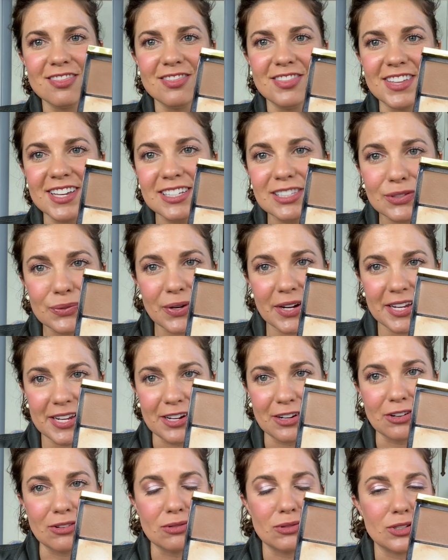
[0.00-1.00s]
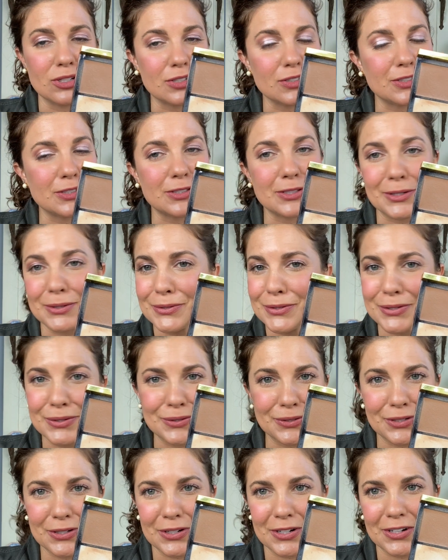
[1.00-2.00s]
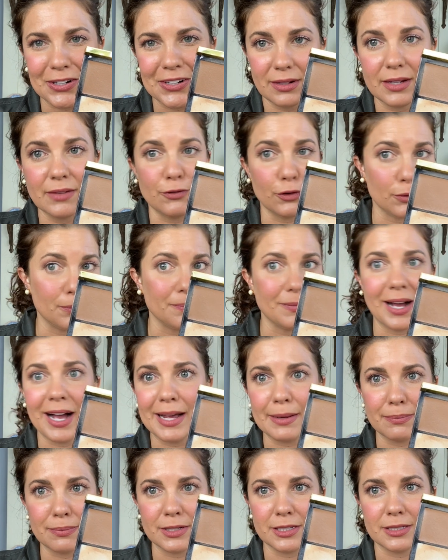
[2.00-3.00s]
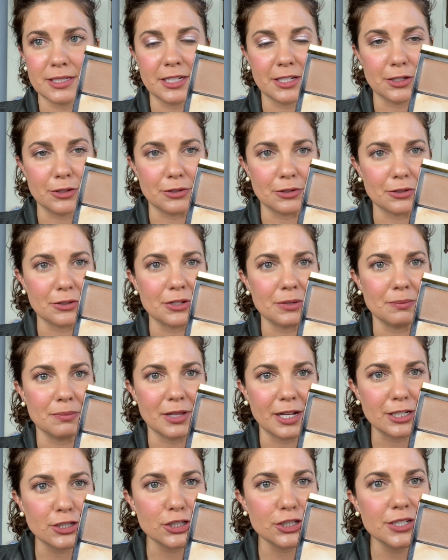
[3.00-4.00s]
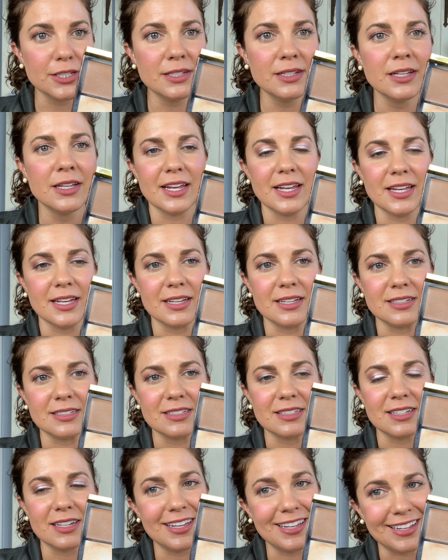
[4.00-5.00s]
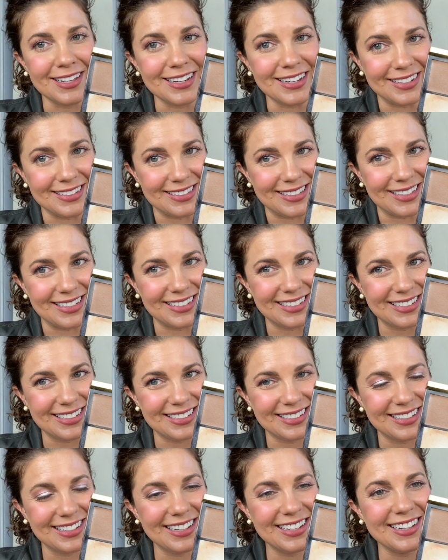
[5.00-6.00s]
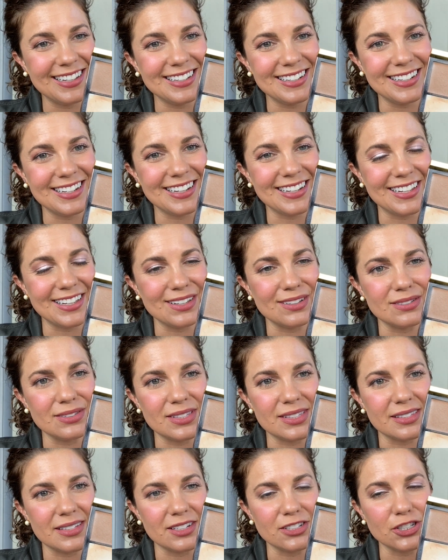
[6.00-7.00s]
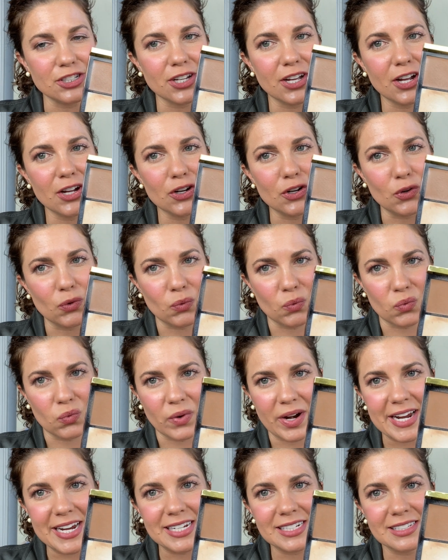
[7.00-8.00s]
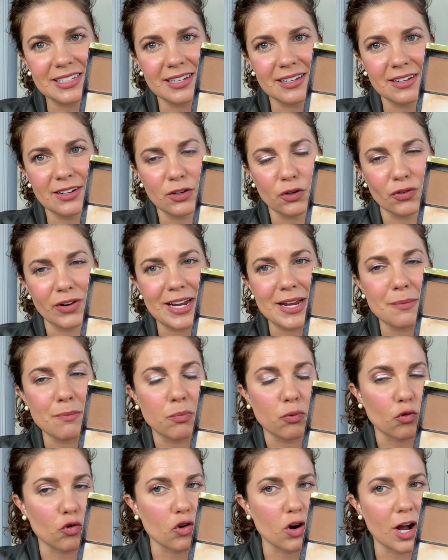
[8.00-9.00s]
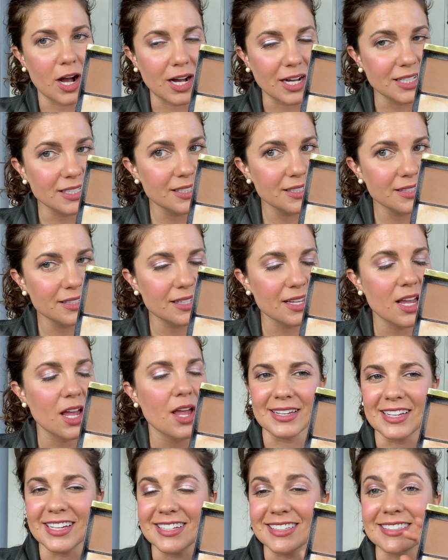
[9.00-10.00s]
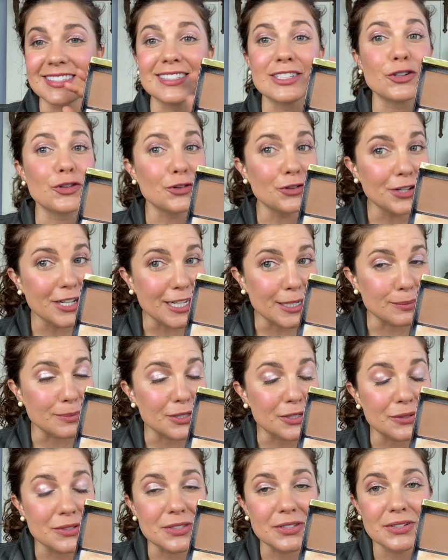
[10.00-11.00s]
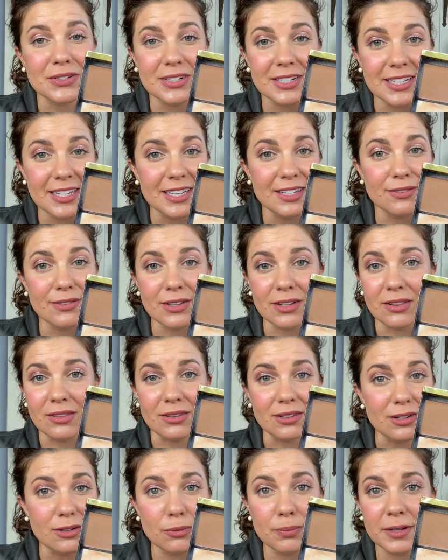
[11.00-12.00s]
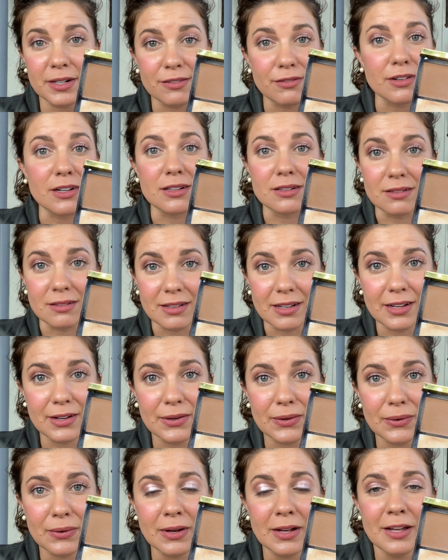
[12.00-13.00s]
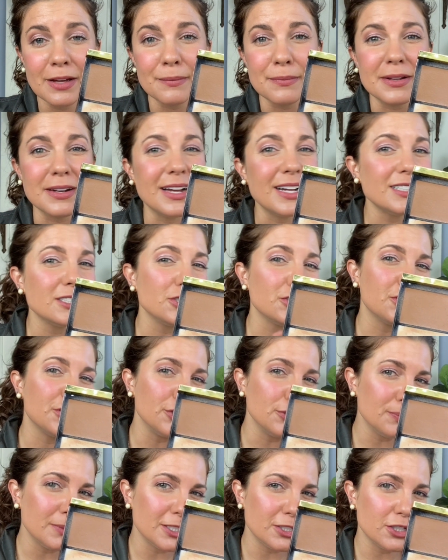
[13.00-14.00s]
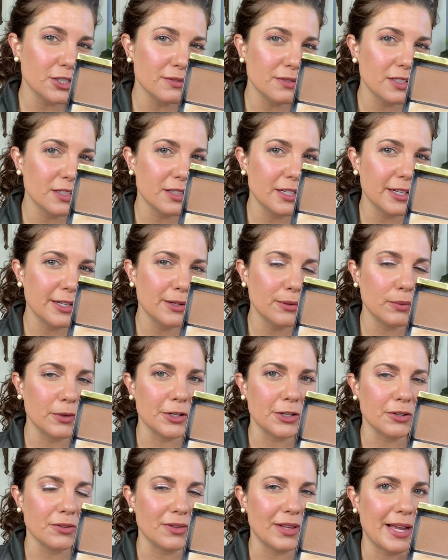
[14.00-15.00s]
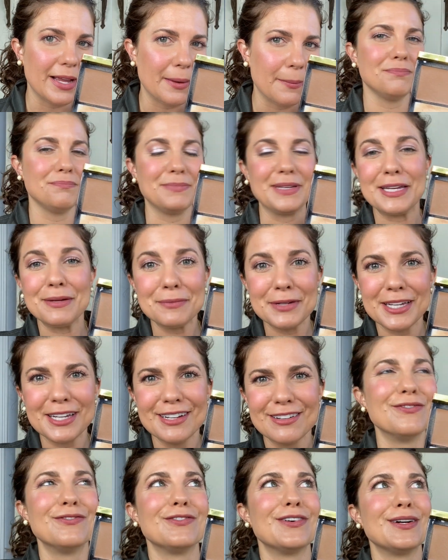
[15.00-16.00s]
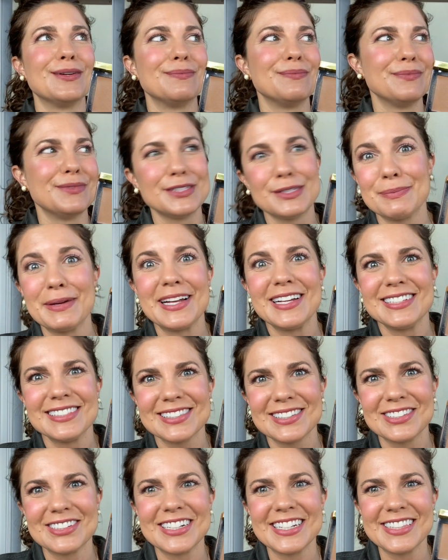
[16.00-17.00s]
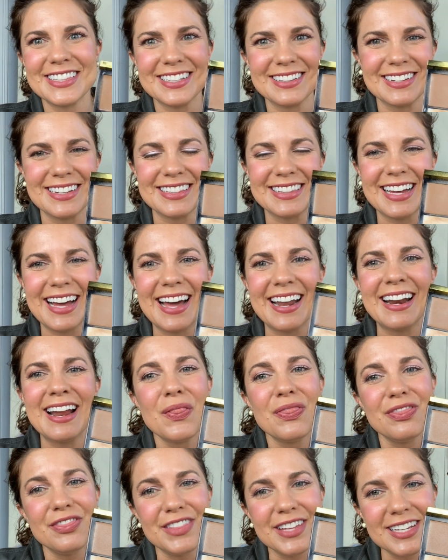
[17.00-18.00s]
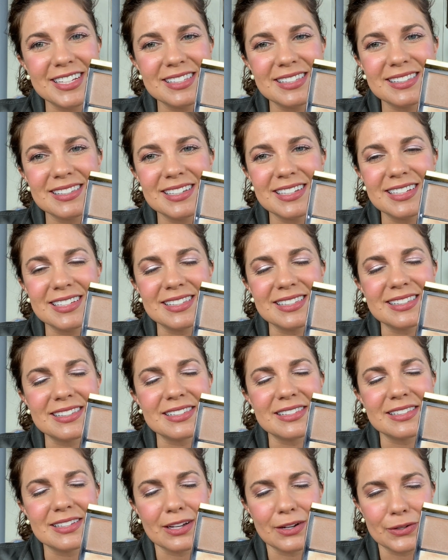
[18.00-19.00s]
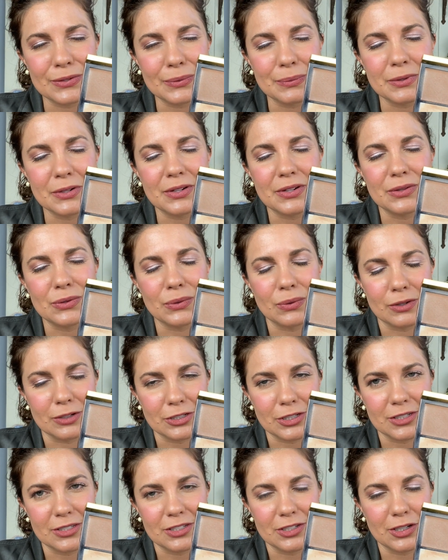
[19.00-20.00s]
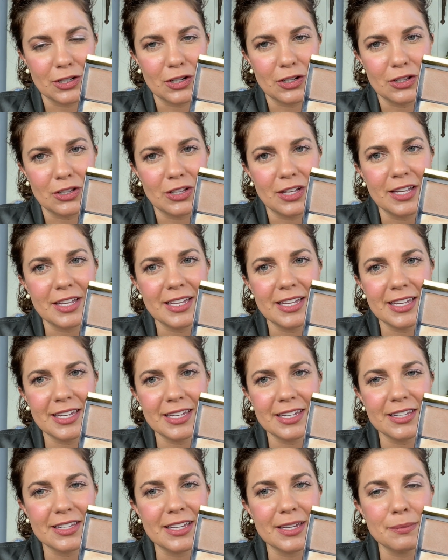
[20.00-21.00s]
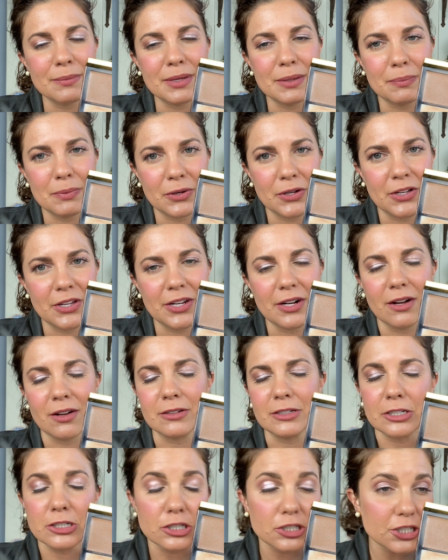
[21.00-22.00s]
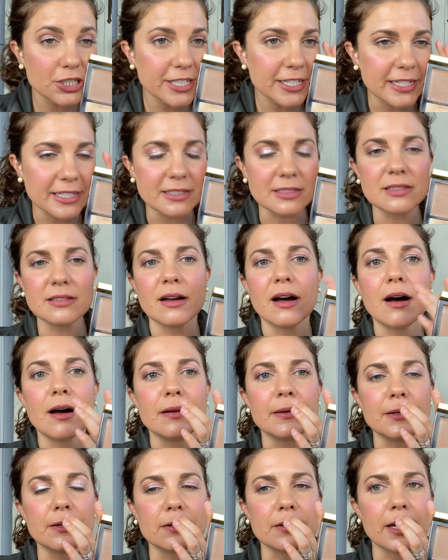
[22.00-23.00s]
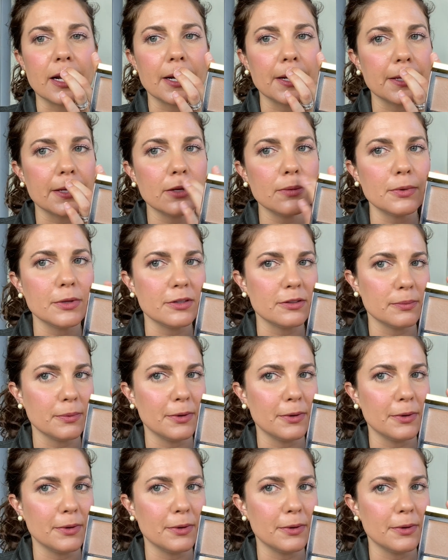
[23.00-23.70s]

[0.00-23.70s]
This right here looks so, so dark for my particular complexion, and it isn't. It gives such a great, great bronze. It's cream, so it's gonna give you a little bit of a glow, but not too much of a glow where you're like beaming from space or anything like that. This is so gorgeous, y'all. It can be put on your cheeks, on your kind of cupid's